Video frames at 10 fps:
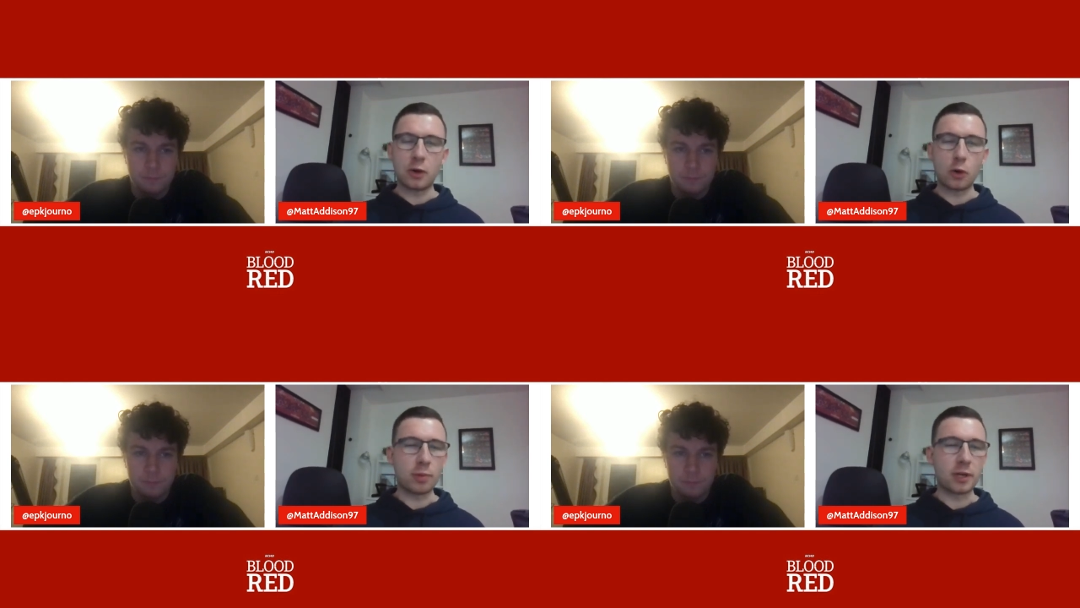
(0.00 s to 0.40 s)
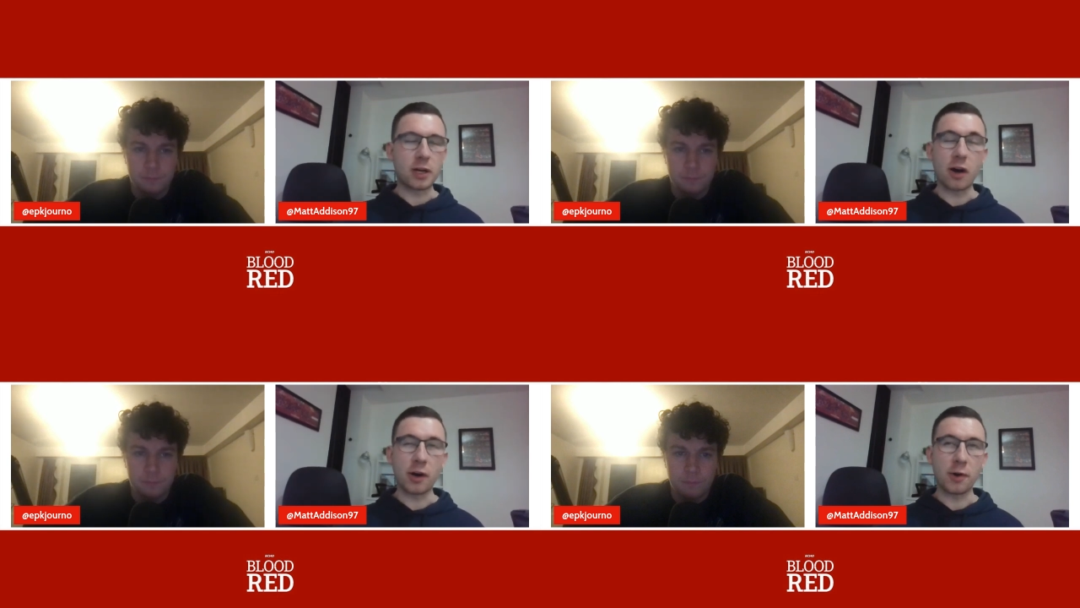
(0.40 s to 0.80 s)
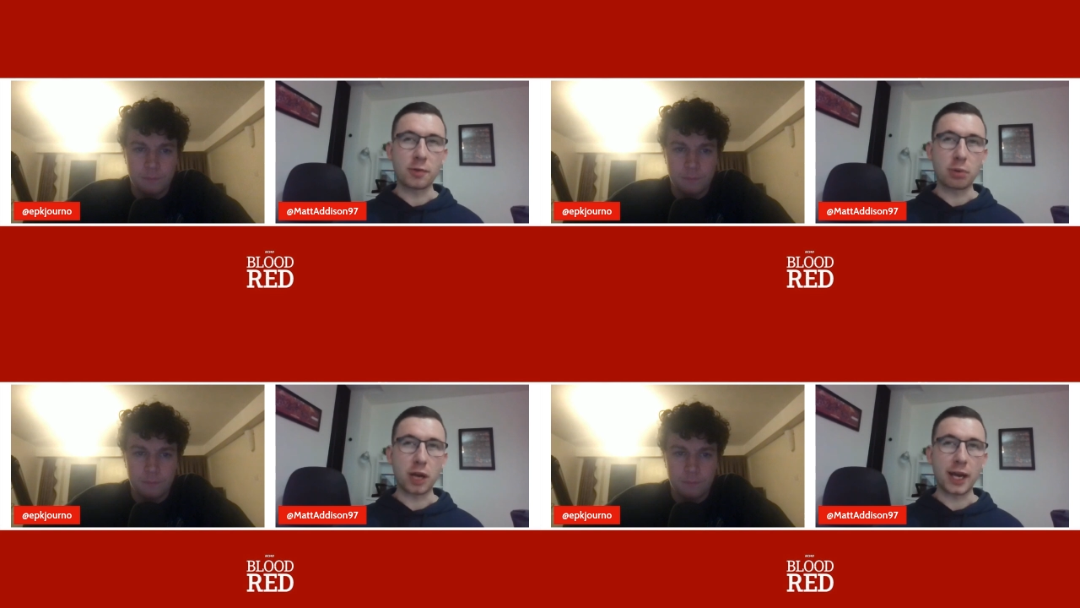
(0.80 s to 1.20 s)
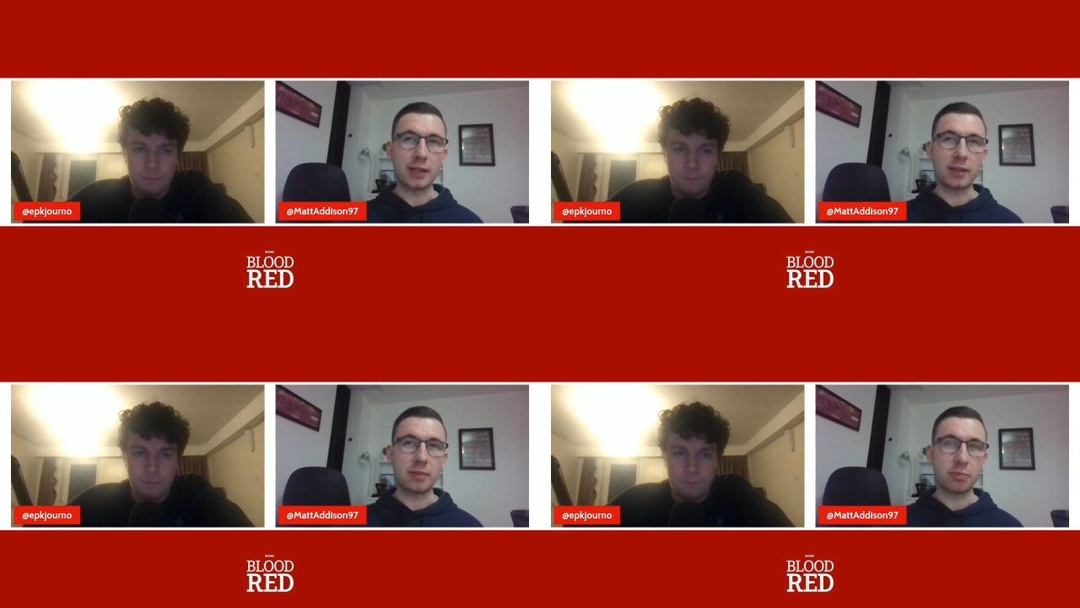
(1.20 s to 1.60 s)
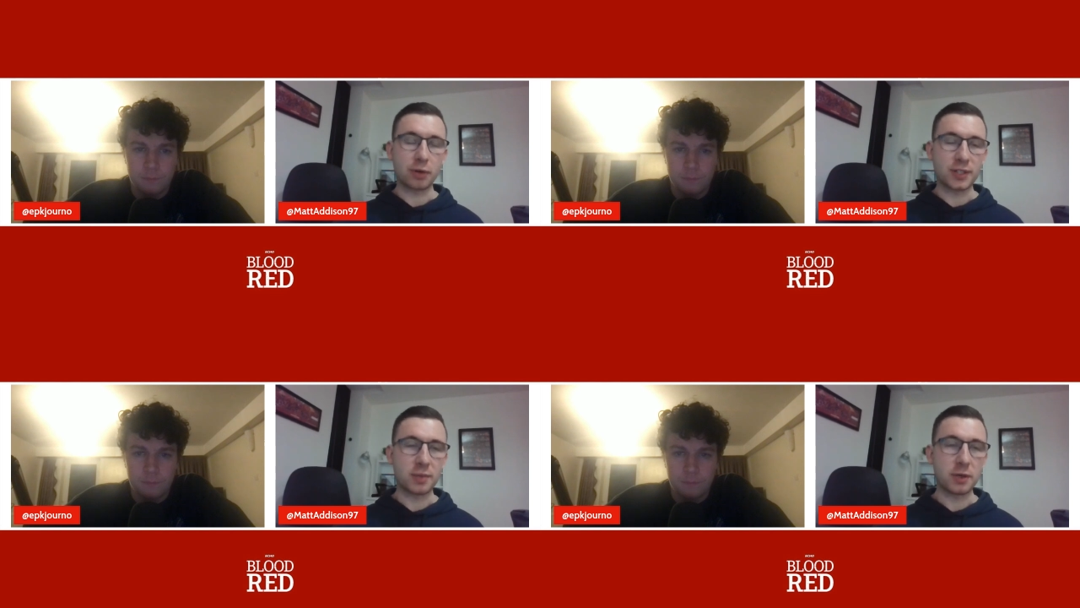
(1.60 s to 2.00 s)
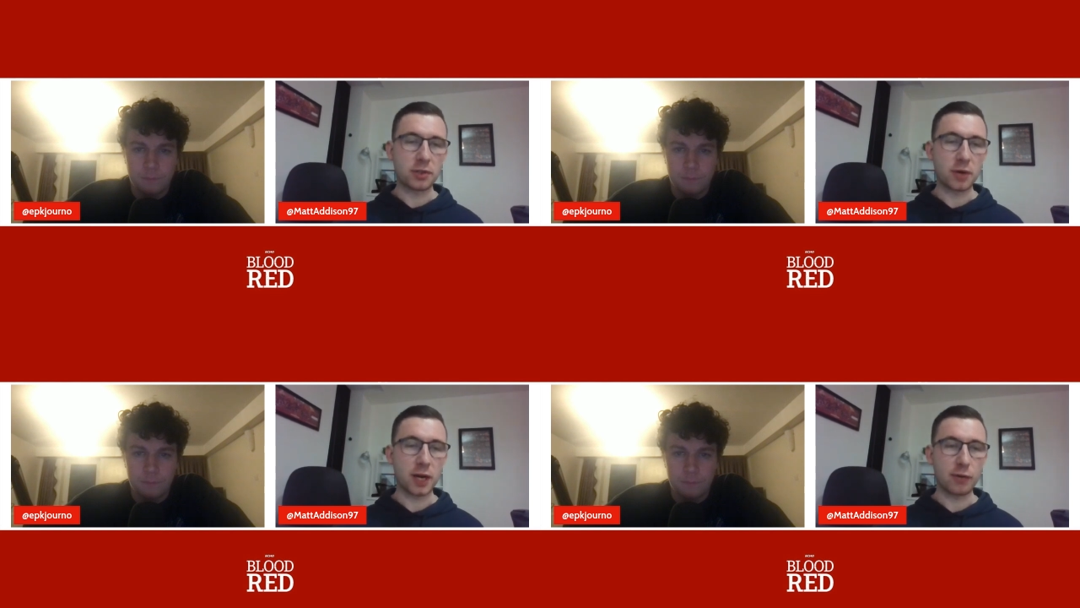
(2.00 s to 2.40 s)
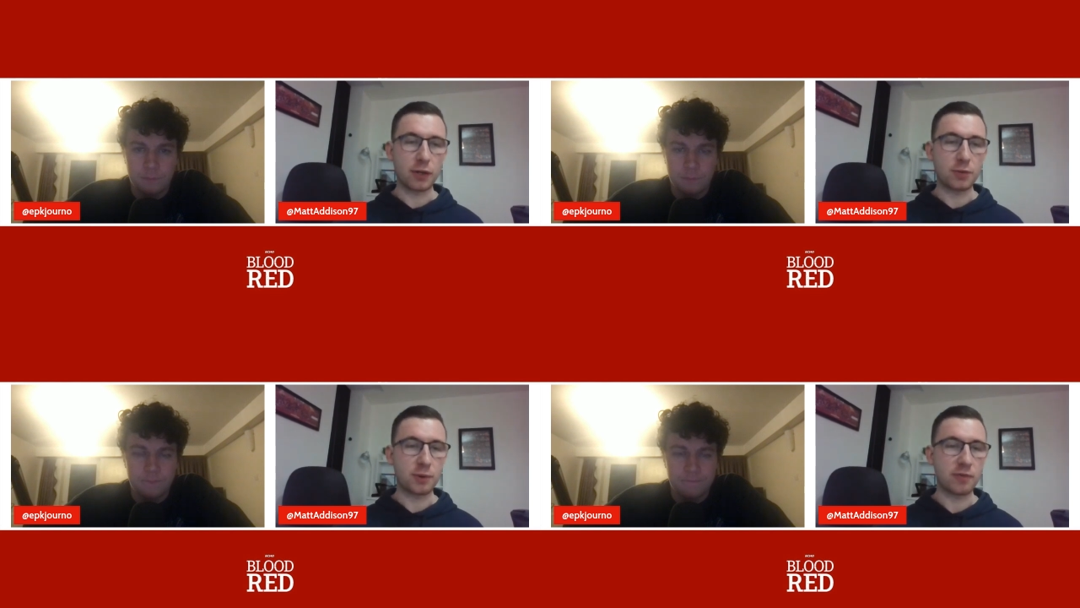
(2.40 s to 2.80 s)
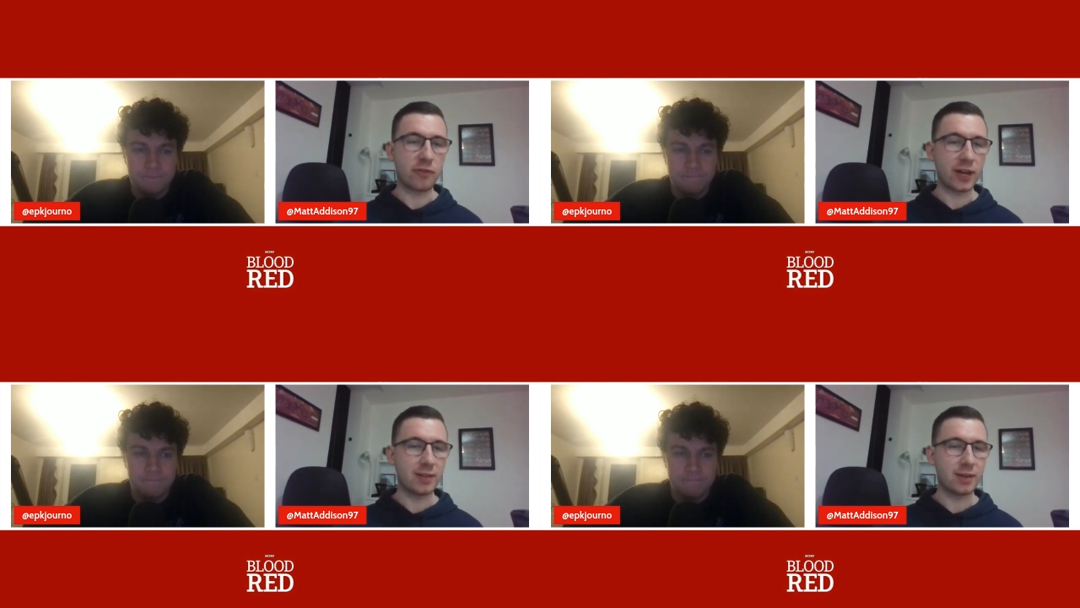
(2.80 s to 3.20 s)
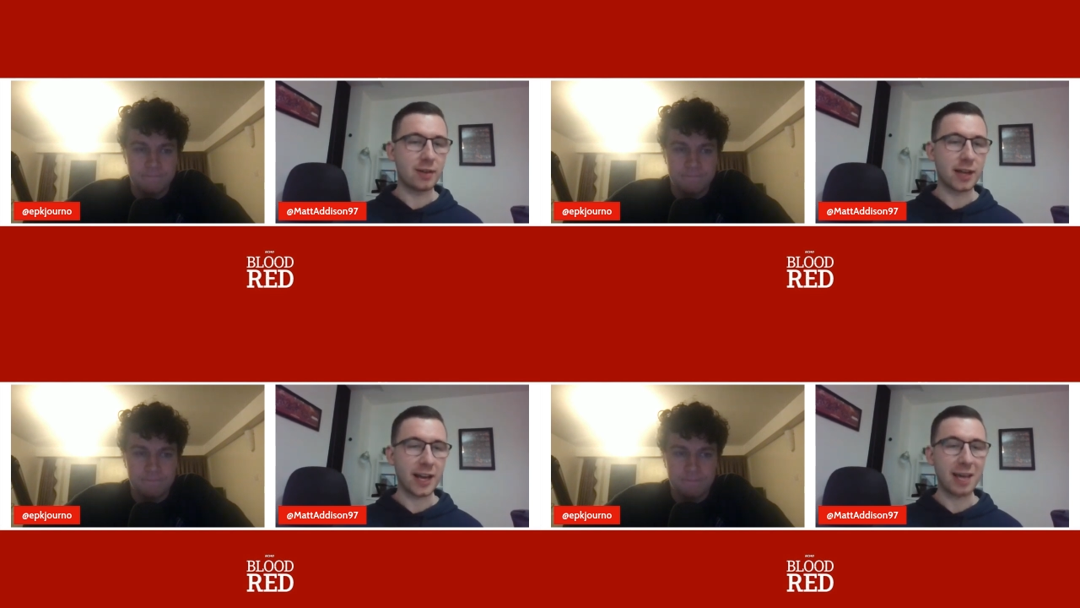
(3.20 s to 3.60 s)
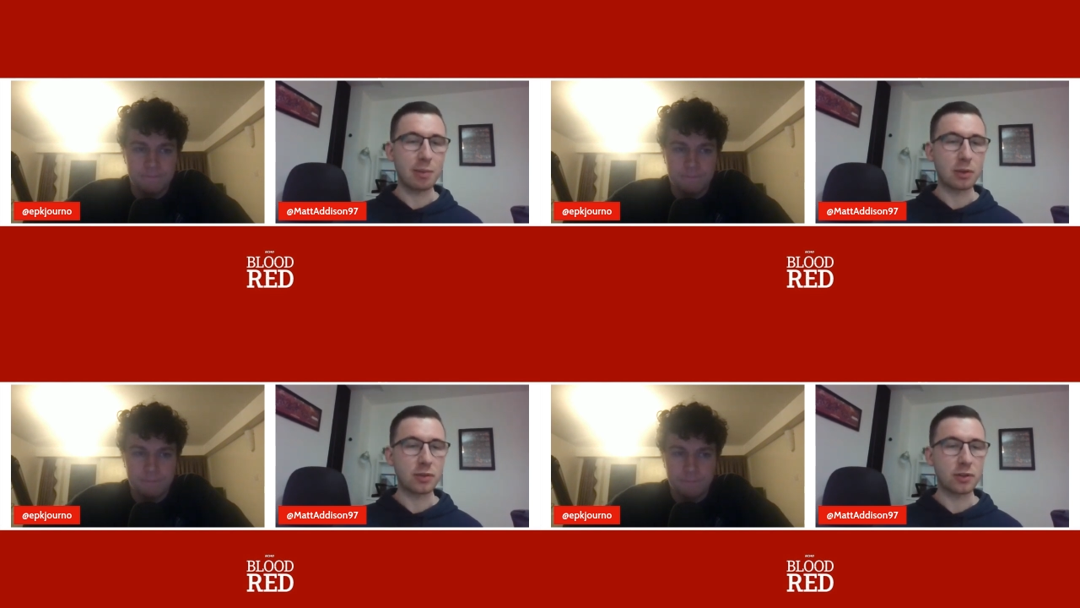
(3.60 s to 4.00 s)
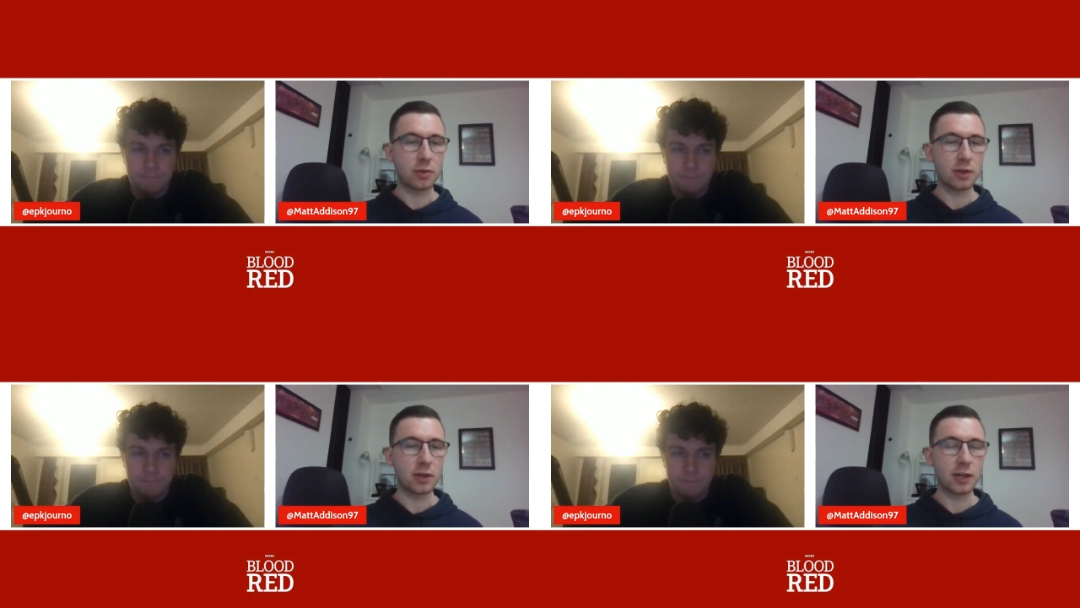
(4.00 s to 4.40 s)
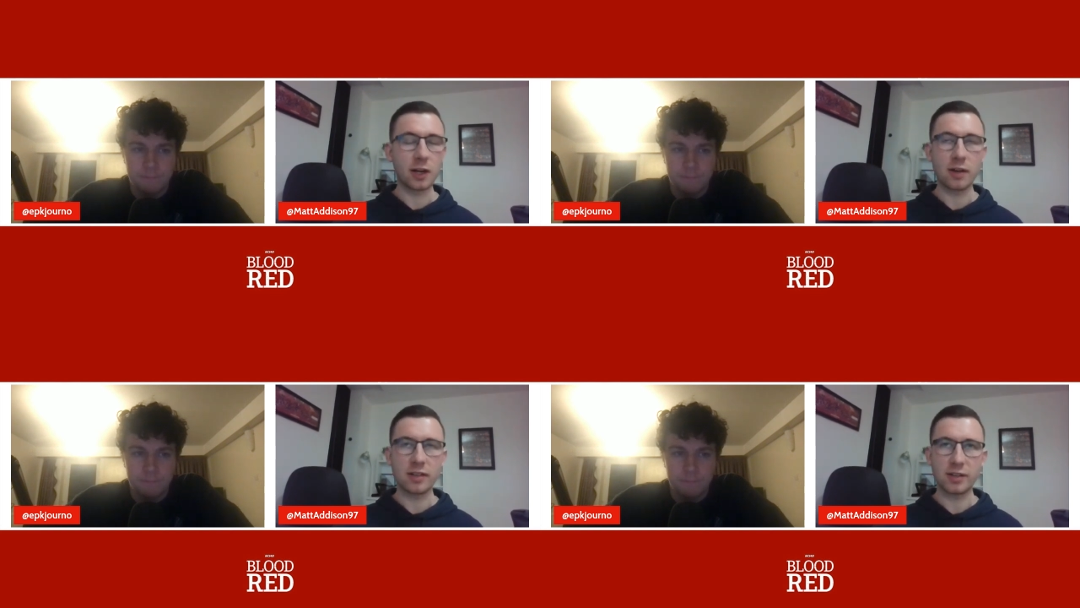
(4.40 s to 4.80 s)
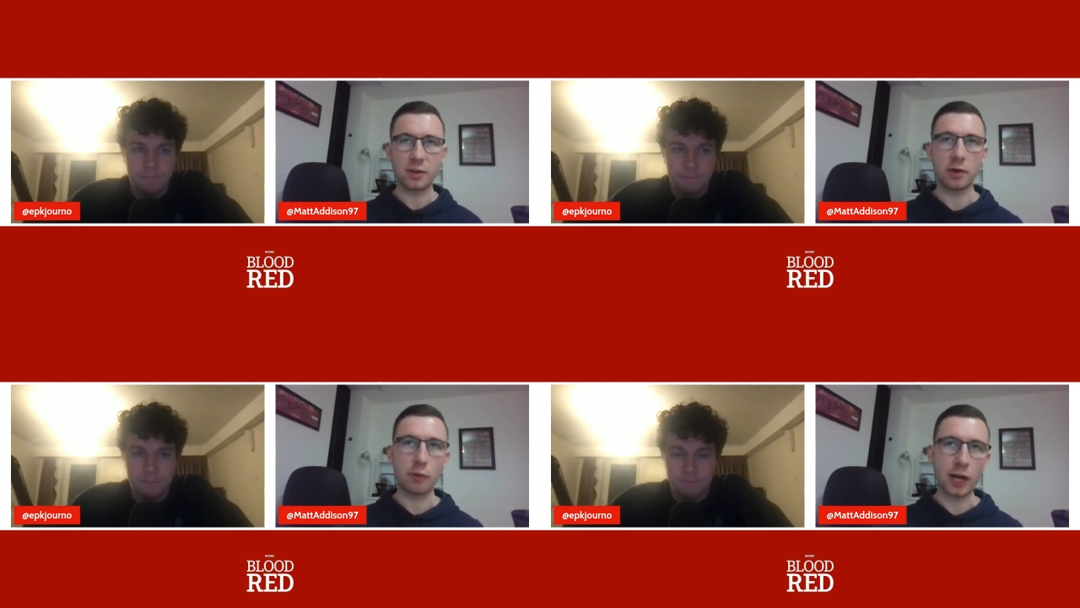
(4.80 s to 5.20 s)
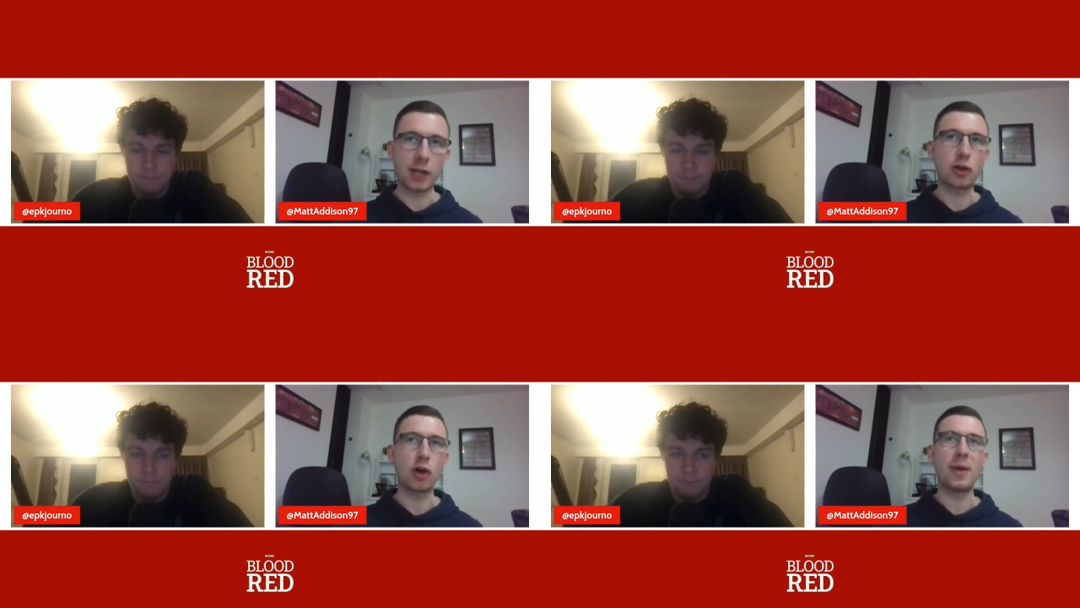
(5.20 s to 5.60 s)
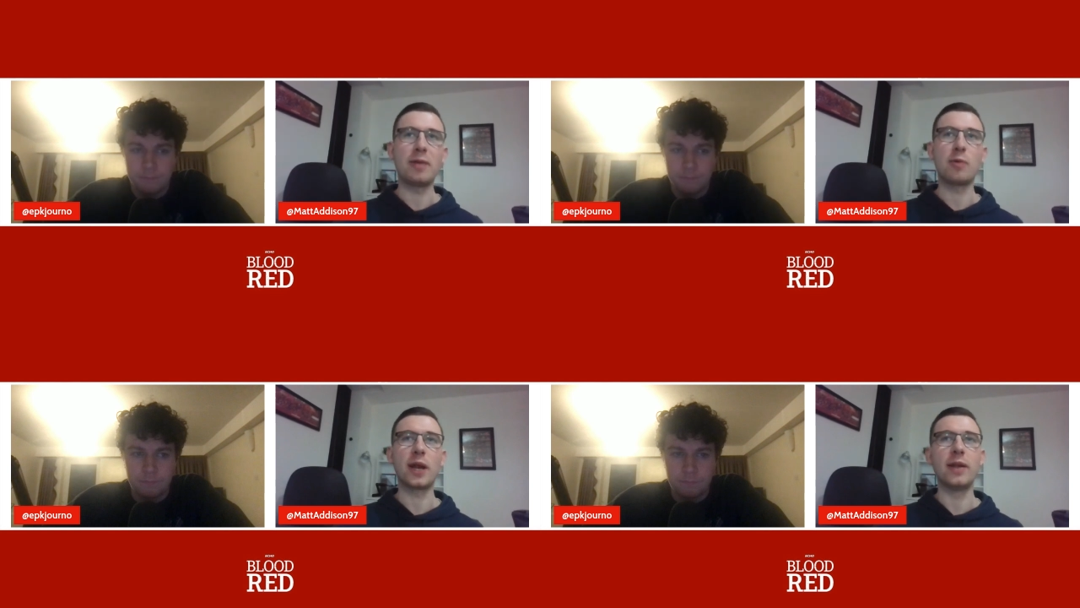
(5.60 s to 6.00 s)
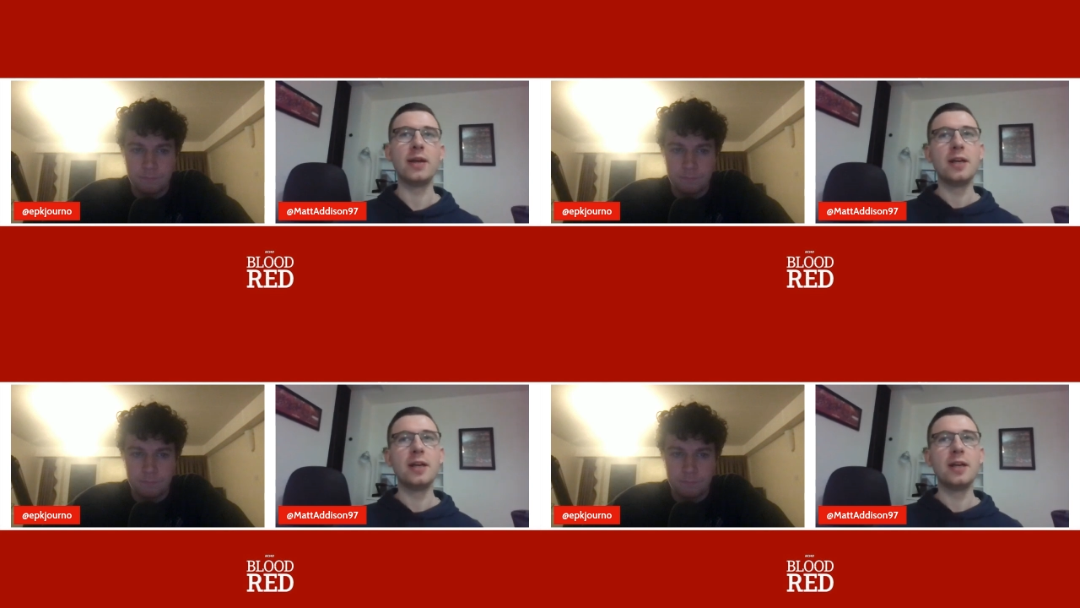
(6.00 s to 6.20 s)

Speaker 1: Upamecano has played pretty much whenever he's been fit and, and able to, and, and Konate's only really come in when